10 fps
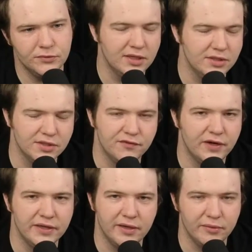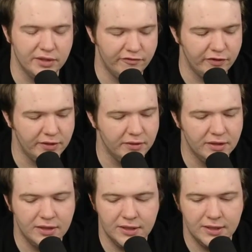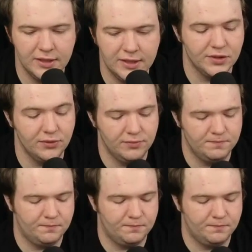I just find that really fun. So,